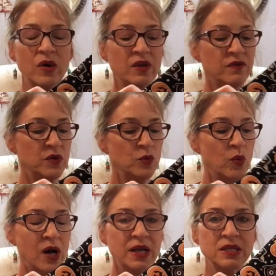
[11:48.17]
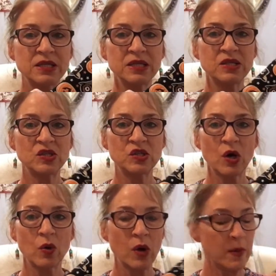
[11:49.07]
if you wanted to
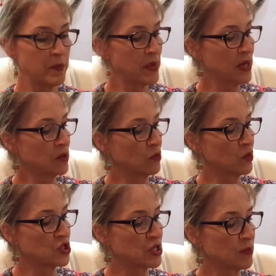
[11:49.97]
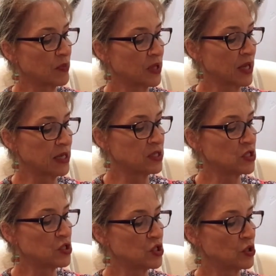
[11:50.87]
sew a button, which I'm planning to
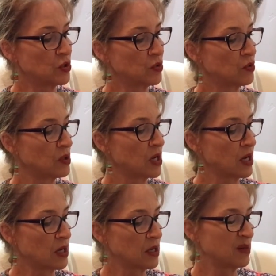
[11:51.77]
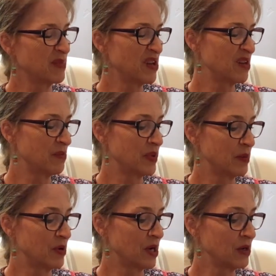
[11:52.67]
do, oh
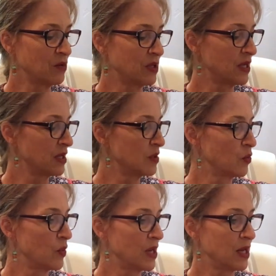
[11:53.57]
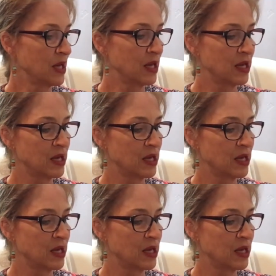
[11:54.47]
bummer, I don't like the way